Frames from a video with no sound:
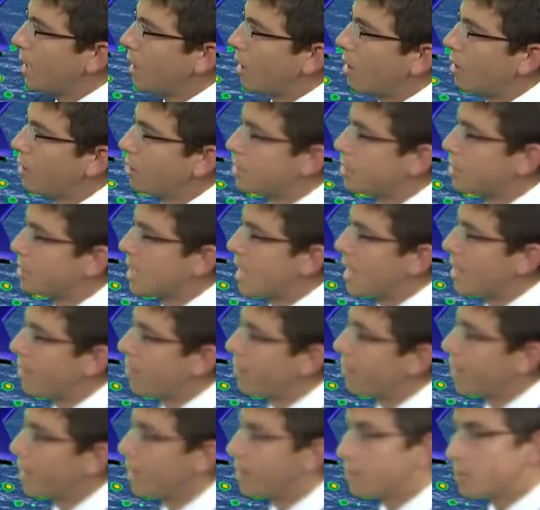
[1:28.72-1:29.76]
on
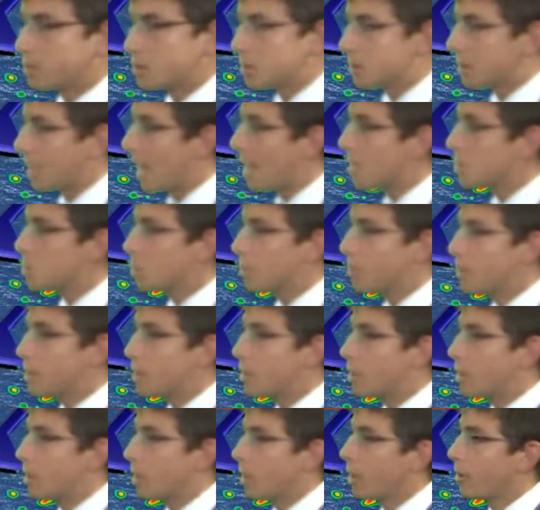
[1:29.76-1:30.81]
Saturday, skies will be
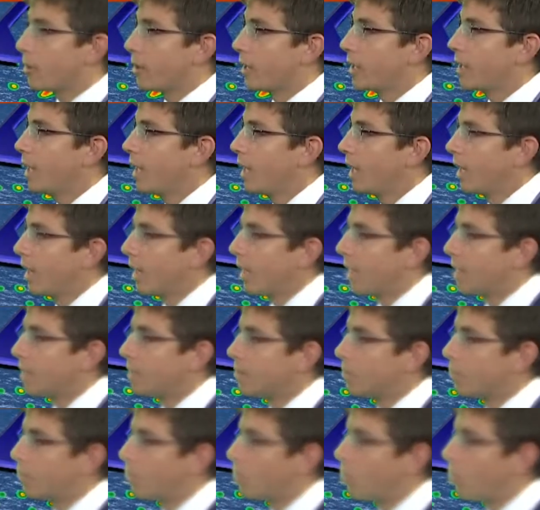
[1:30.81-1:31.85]
clearing
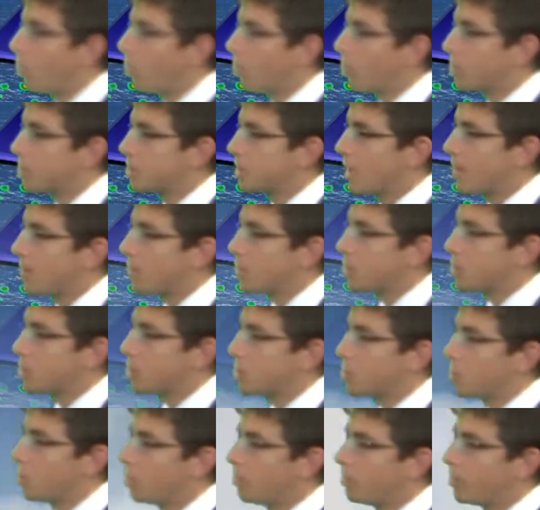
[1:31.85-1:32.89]
and cooler
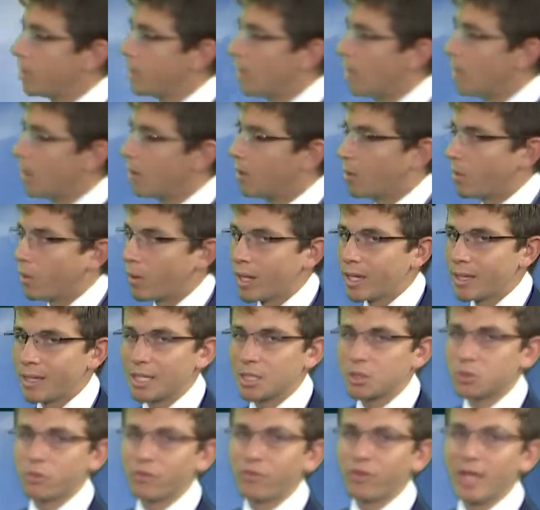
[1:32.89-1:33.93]
temperatures will be on the way. And
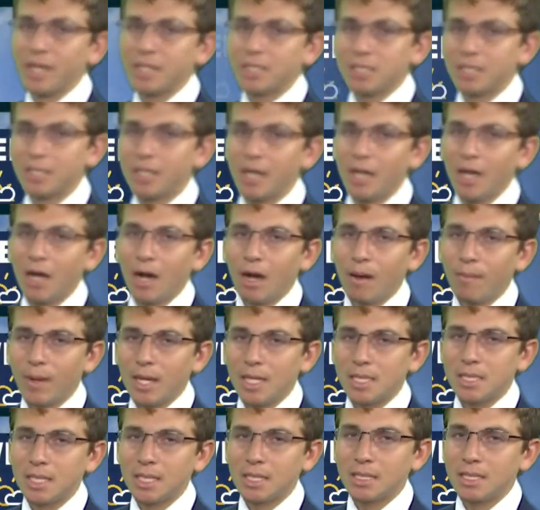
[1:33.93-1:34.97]
that's reflected on
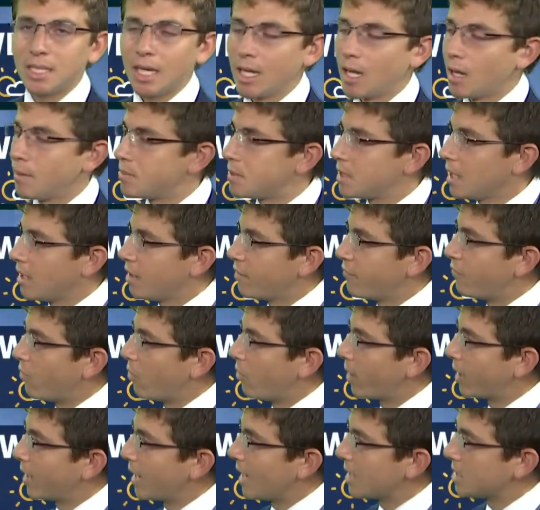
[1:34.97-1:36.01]
my 6-day updated
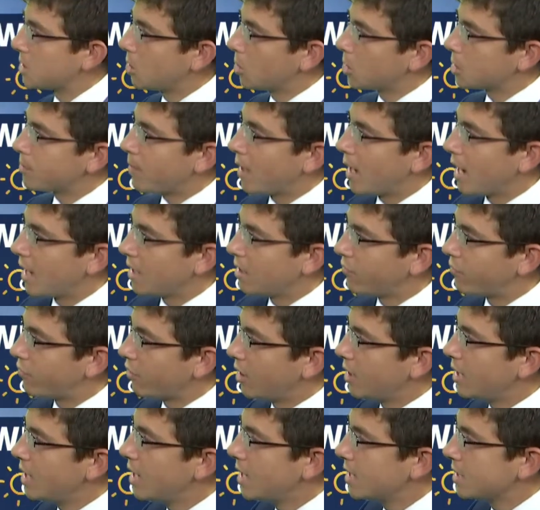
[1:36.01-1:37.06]
forecast. Notice behind the
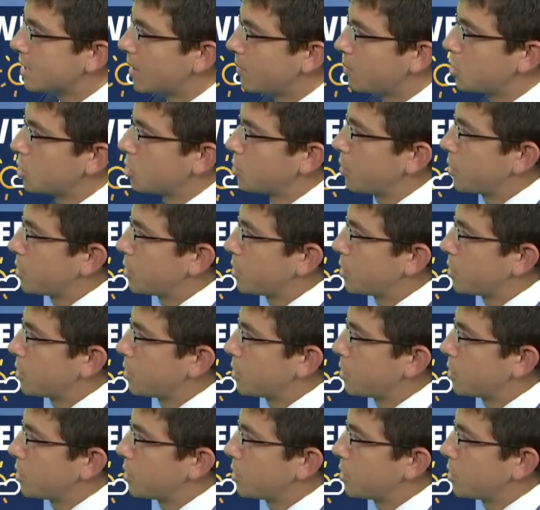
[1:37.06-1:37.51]
front, temperatures